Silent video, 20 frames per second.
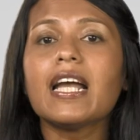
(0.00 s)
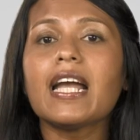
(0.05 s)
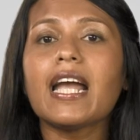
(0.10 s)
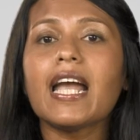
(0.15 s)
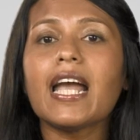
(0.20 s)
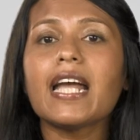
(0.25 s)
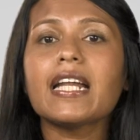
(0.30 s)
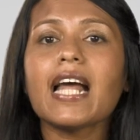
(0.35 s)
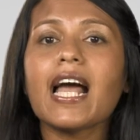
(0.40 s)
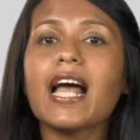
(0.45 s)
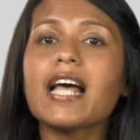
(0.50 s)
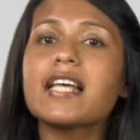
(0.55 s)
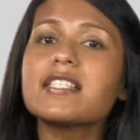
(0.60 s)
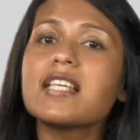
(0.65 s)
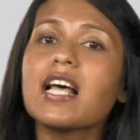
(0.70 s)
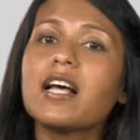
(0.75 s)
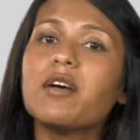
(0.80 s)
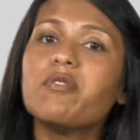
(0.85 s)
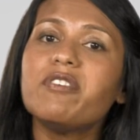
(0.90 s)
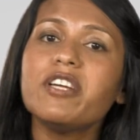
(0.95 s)
It has
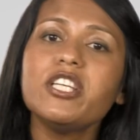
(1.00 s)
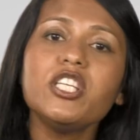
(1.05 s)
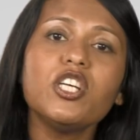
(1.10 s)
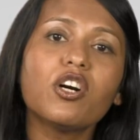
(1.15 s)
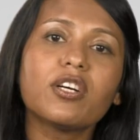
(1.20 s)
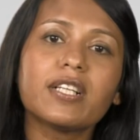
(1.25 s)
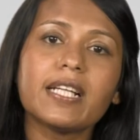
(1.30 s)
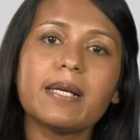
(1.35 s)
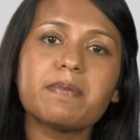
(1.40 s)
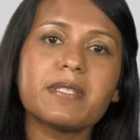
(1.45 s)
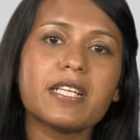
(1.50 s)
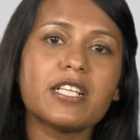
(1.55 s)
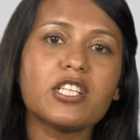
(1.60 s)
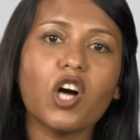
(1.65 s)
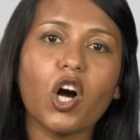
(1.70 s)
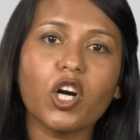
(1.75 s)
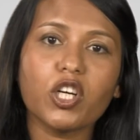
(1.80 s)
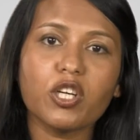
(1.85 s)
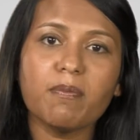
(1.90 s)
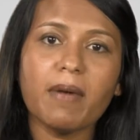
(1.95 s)
video clips and
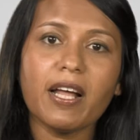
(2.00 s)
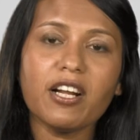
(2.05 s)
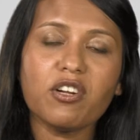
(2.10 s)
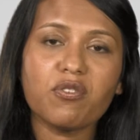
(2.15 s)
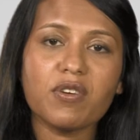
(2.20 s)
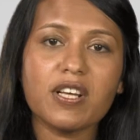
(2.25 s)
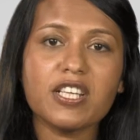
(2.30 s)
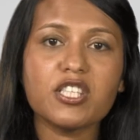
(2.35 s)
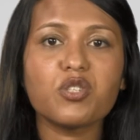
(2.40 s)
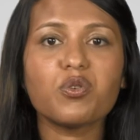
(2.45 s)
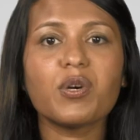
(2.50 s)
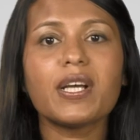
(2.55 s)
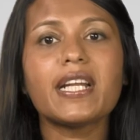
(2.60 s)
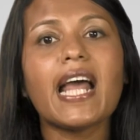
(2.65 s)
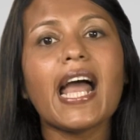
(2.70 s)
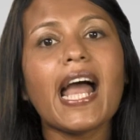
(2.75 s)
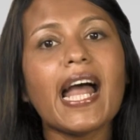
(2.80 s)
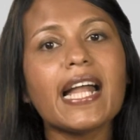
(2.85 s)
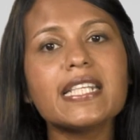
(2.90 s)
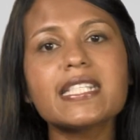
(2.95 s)
documentaries to
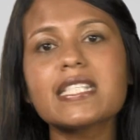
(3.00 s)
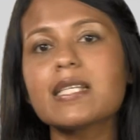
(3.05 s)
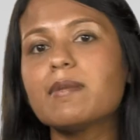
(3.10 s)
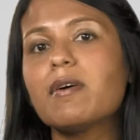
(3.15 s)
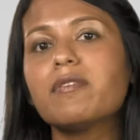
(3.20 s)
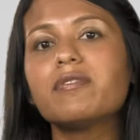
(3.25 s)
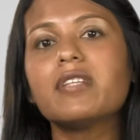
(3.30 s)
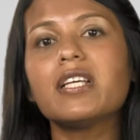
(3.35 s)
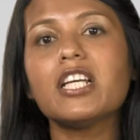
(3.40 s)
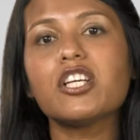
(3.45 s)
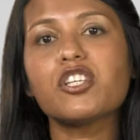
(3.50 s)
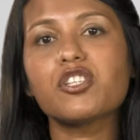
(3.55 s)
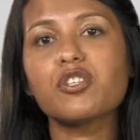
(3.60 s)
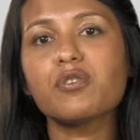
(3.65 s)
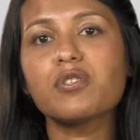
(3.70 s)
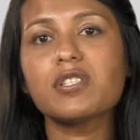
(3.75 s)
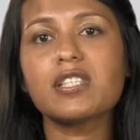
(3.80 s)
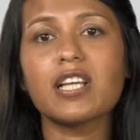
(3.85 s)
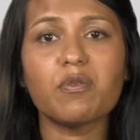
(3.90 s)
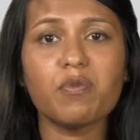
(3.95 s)
enhance some of the
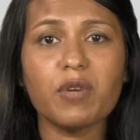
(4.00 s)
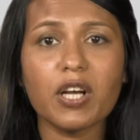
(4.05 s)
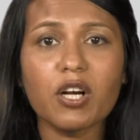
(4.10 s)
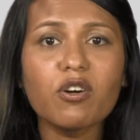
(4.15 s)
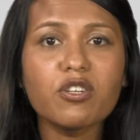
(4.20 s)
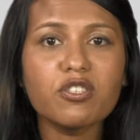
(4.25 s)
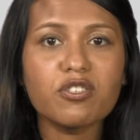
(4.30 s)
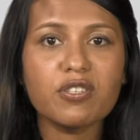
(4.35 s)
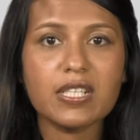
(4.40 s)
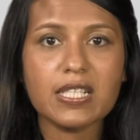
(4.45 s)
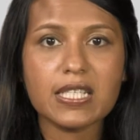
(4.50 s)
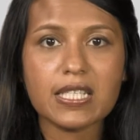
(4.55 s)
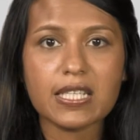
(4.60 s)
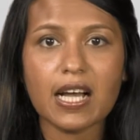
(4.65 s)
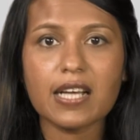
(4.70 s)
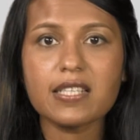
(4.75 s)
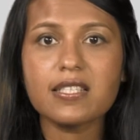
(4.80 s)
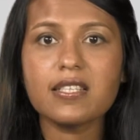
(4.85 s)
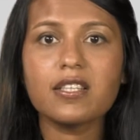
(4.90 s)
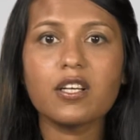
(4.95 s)
issues that we are going to
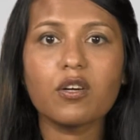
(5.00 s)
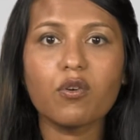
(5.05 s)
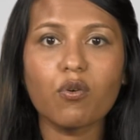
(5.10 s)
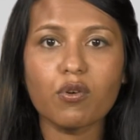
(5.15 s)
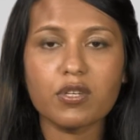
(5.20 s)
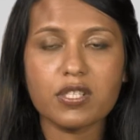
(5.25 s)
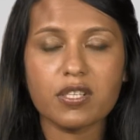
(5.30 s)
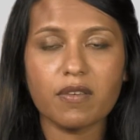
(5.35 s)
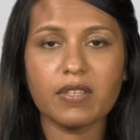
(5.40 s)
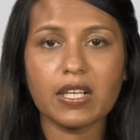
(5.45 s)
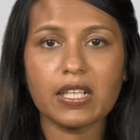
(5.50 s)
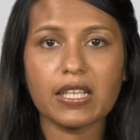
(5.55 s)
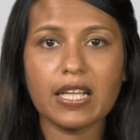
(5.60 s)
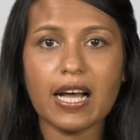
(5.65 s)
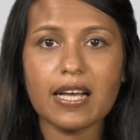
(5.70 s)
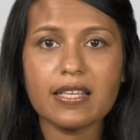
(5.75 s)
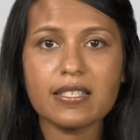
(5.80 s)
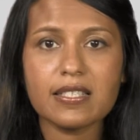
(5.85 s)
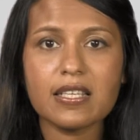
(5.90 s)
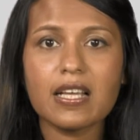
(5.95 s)
discuss in the course of the
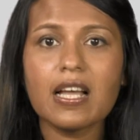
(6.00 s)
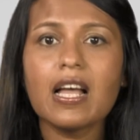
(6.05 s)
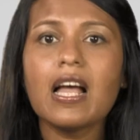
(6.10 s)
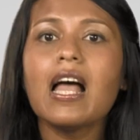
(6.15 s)
class.